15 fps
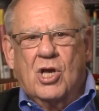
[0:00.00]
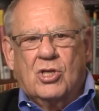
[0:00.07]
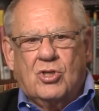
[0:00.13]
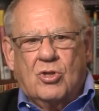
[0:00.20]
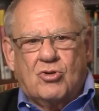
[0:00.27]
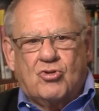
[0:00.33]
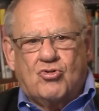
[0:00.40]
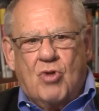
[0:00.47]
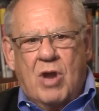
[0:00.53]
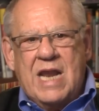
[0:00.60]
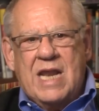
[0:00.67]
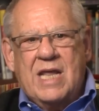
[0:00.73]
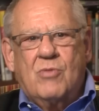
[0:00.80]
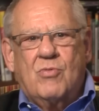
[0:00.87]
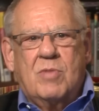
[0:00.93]
So the
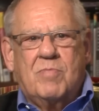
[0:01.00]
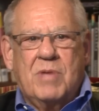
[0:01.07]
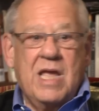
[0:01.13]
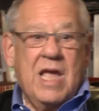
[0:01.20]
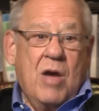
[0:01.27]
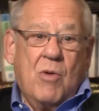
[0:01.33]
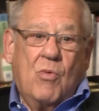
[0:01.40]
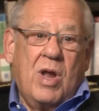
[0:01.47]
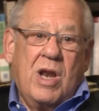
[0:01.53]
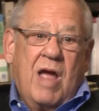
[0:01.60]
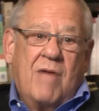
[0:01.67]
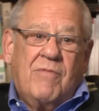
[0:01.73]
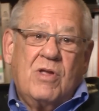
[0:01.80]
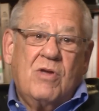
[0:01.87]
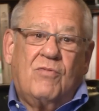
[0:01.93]
training would be
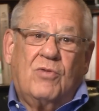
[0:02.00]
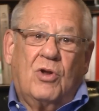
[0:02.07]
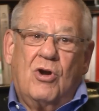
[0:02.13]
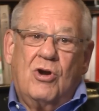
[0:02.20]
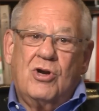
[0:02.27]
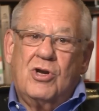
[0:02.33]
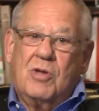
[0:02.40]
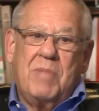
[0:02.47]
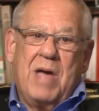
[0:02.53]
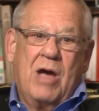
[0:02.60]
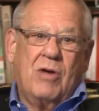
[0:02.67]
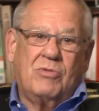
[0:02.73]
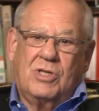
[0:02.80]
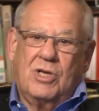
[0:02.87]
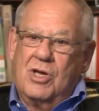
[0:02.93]
whatever you've learned
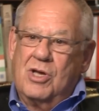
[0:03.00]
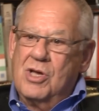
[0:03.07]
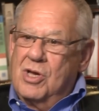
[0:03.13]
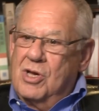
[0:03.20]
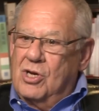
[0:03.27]
about uh,